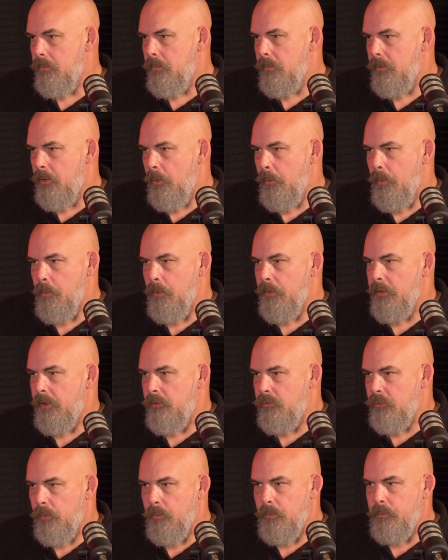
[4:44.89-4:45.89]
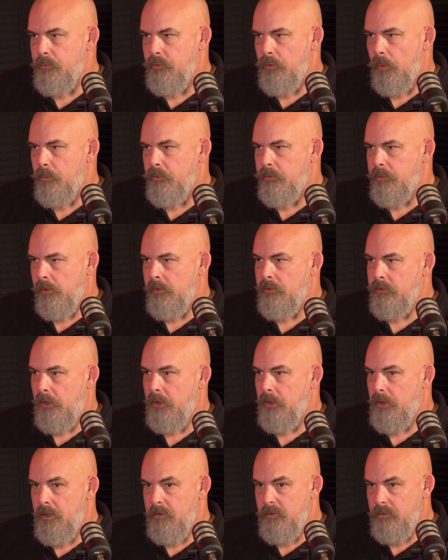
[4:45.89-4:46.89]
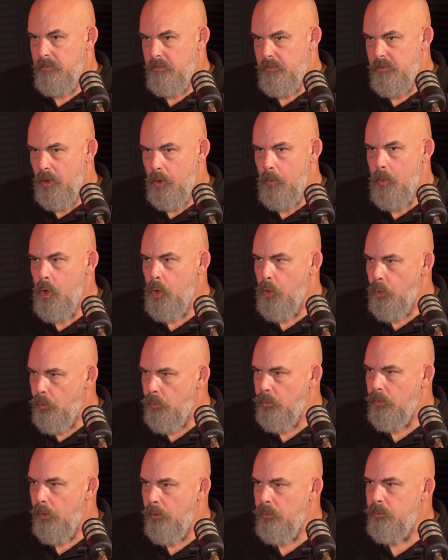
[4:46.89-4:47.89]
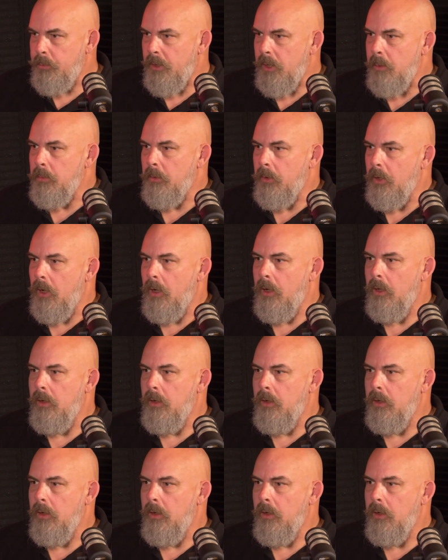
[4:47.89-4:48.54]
knowing what their job title is. Know who those people are.